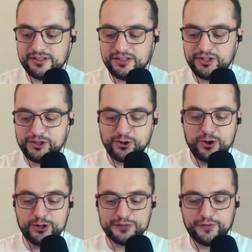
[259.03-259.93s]
this
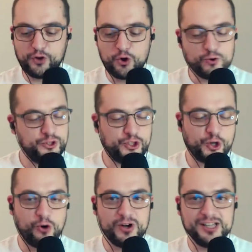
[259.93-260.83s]
sort of cool
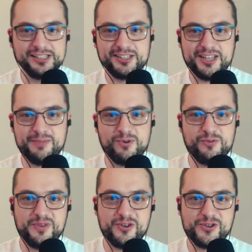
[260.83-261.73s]
towards
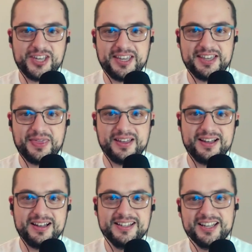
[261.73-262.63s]
emo music in
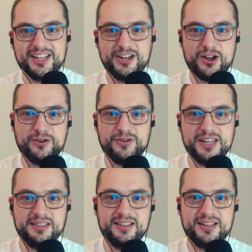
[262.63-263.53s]
the, you
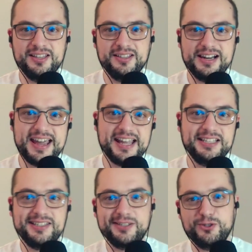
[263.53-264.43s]
know, in the
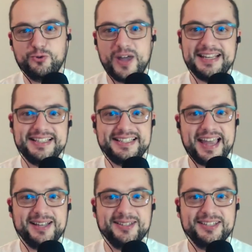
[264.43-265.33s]
late
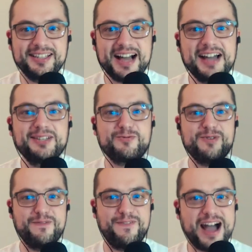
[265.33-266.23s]
2010s is kind
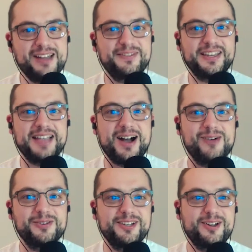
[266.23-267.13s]
of reviving
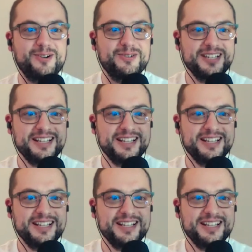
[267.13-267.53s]
now, you know.